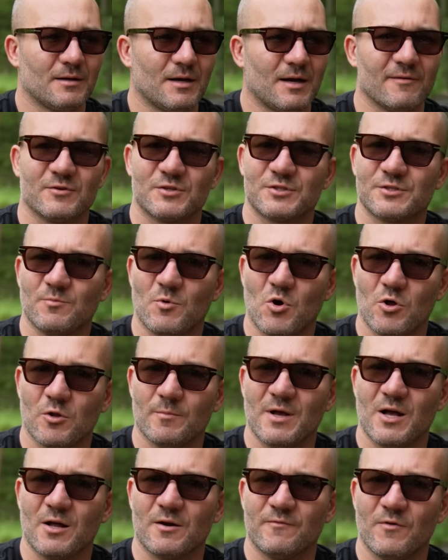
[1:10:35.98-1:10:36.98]
I have a small
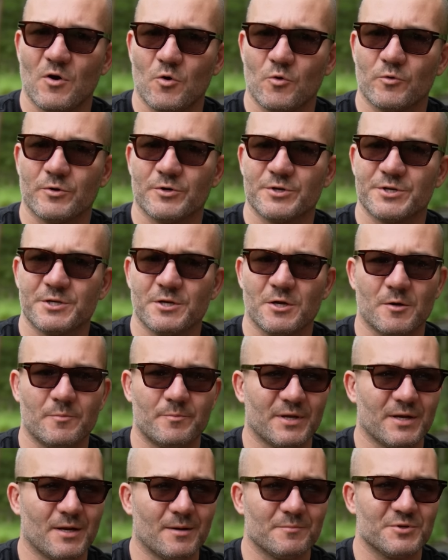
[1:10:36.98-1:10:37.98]
amount of
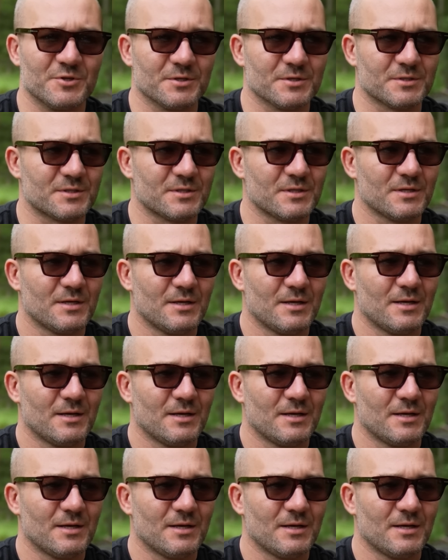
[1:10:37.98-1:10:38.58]
ownership and I'm just,